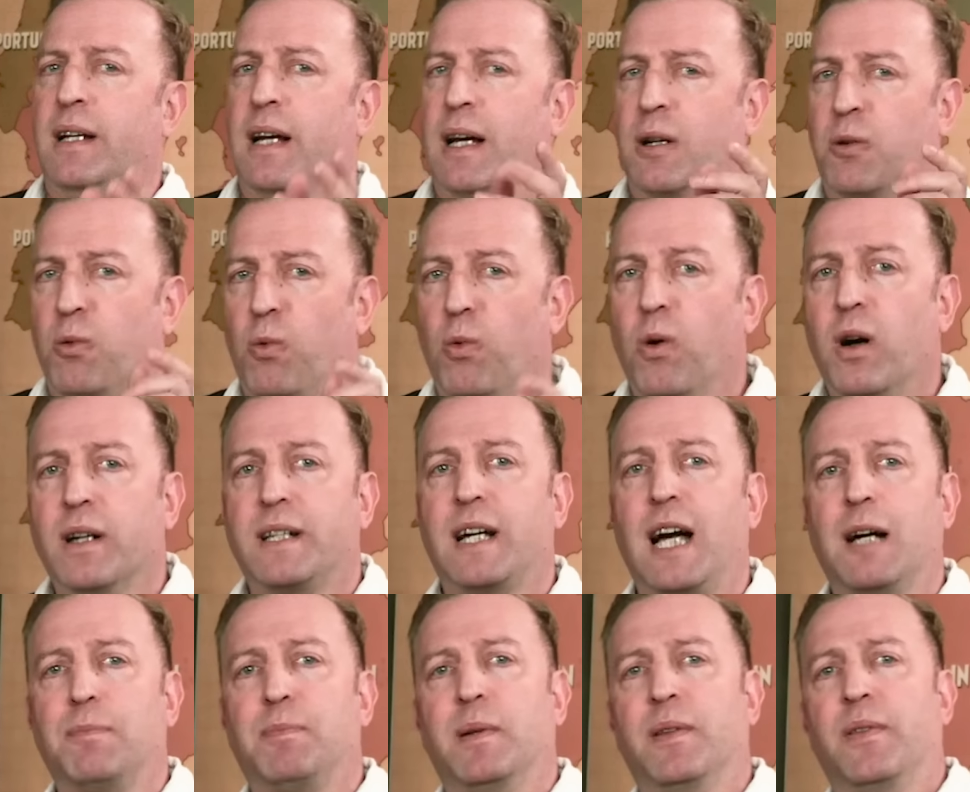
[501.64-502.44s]
And what
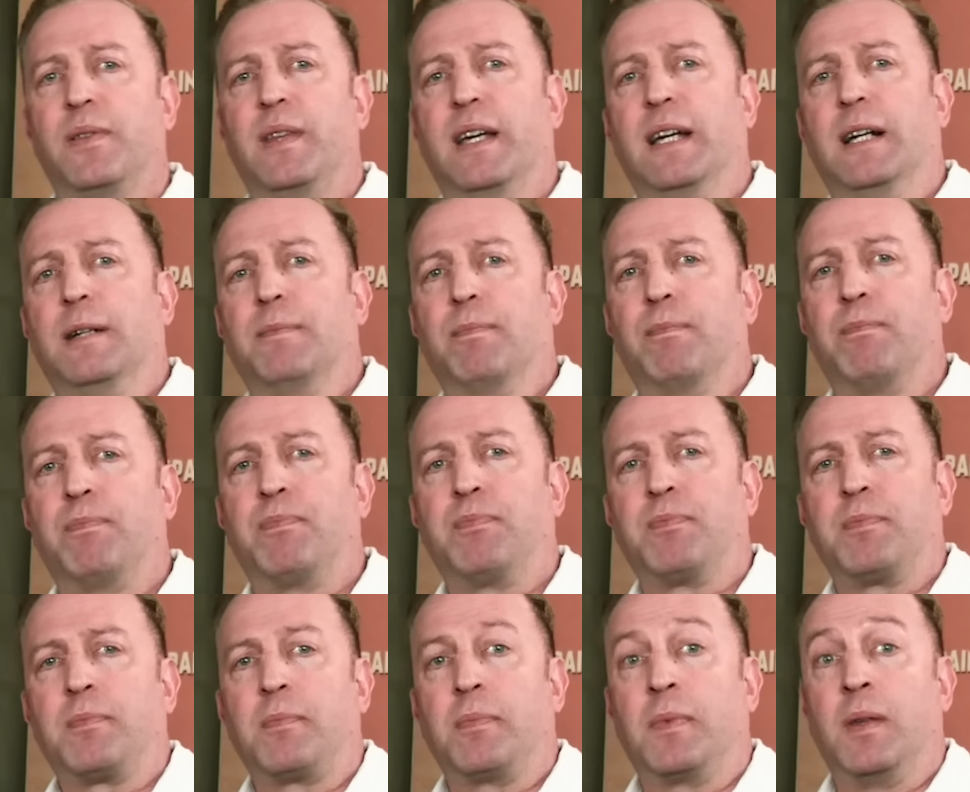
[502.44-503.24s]
happened then?
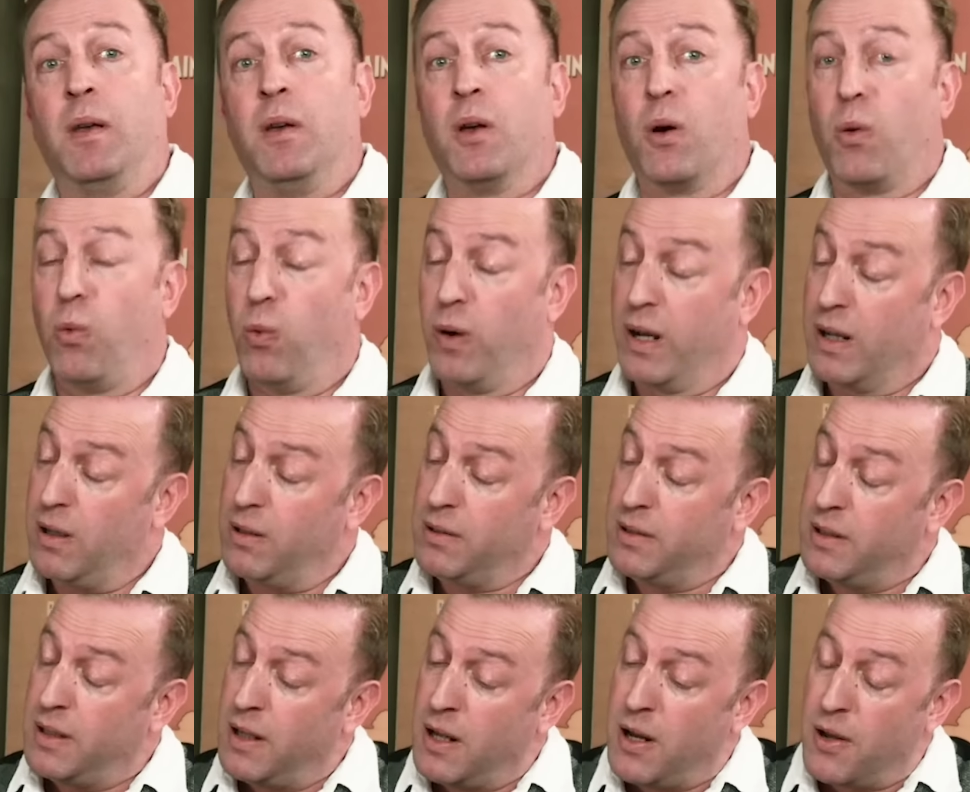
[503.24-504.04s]

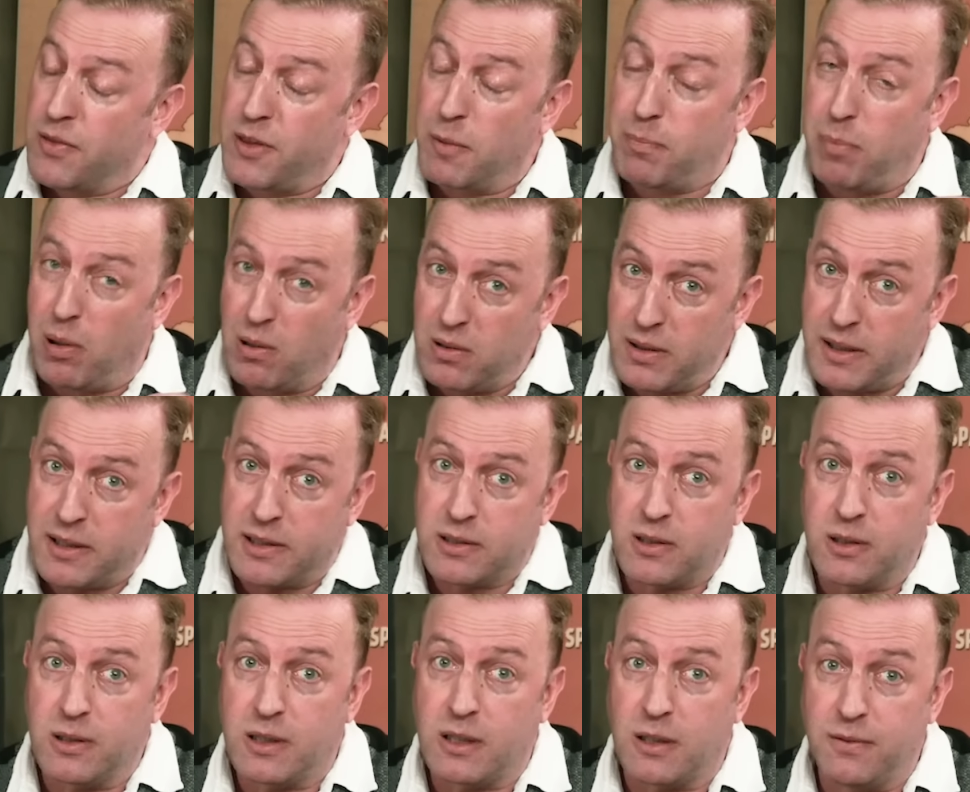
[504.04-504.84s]
Well, the
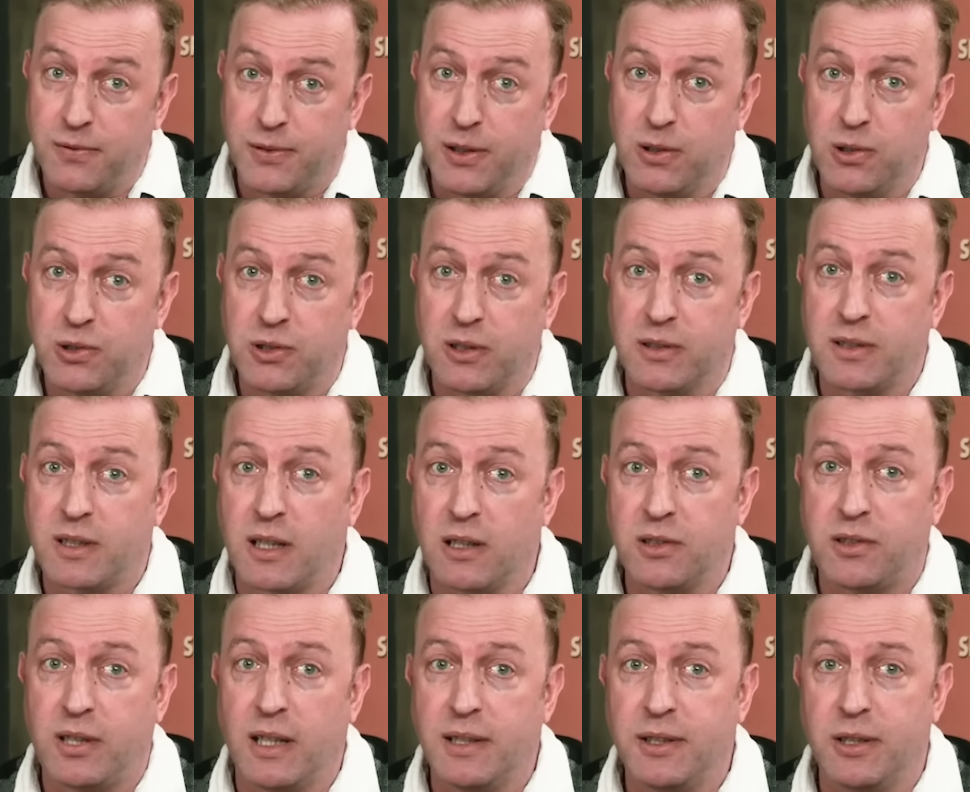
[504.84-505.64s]
political confusion
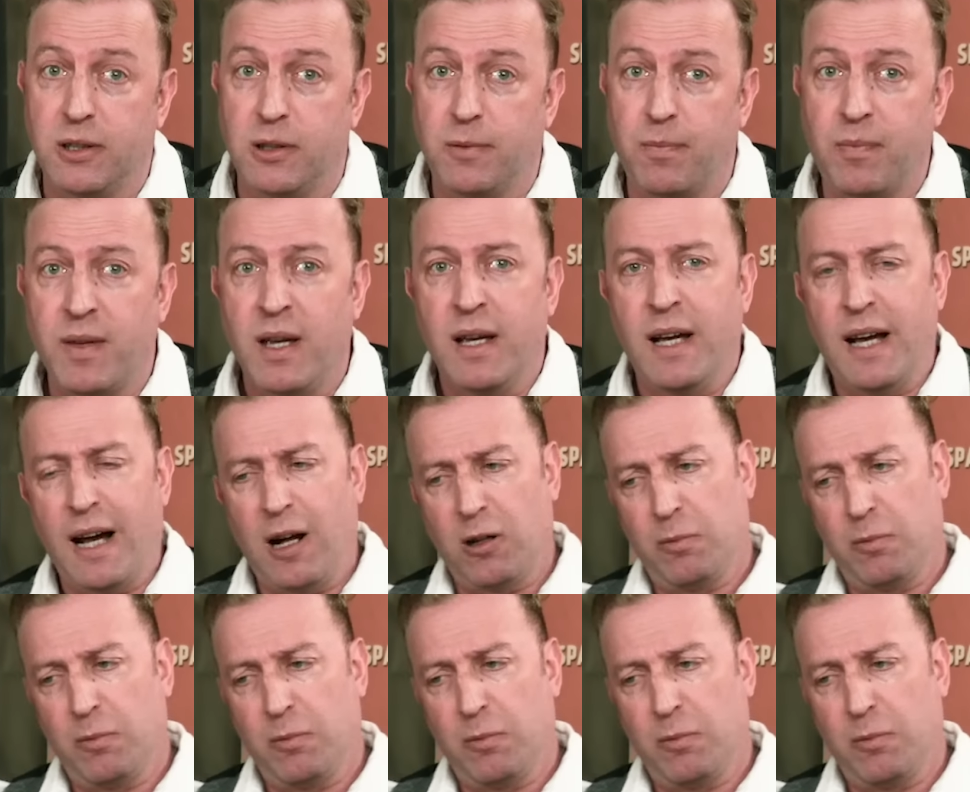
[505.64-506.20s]
continued.